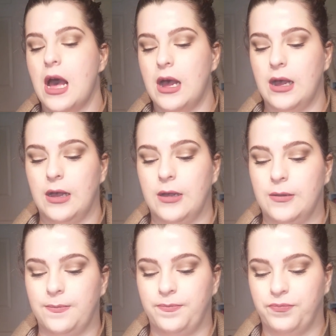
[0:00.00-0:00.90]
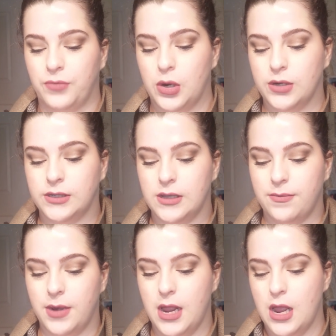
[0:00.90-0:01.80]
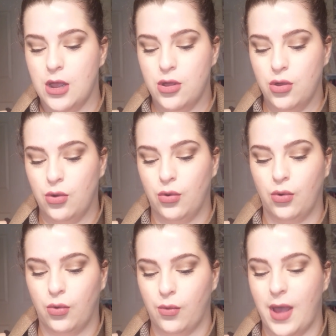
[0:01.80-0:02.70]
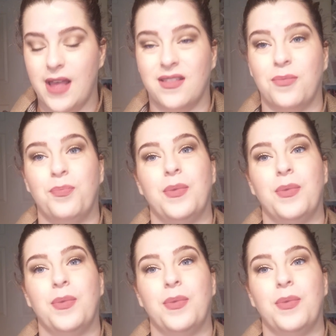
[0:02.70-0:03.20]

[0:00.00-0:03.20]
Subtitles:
or somebody who has